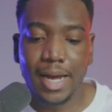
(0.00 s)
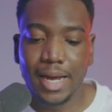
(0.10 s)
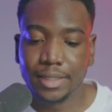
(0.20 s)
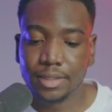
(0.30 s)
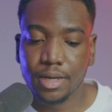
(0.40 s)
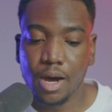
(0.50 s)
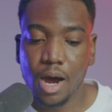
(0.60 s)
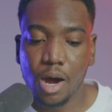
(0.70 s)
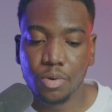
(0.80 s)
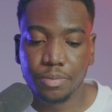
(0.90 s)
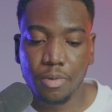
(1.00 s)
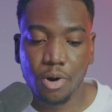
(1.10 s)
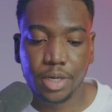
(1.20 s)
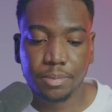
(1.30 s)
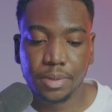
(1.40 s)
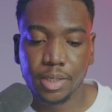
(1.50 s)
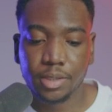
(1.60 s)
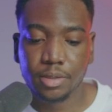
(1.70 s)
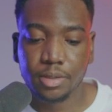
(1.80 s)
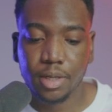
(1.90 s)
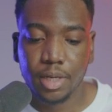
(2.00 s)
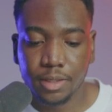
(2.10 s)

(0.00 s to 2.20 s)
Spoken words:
as our marketplace.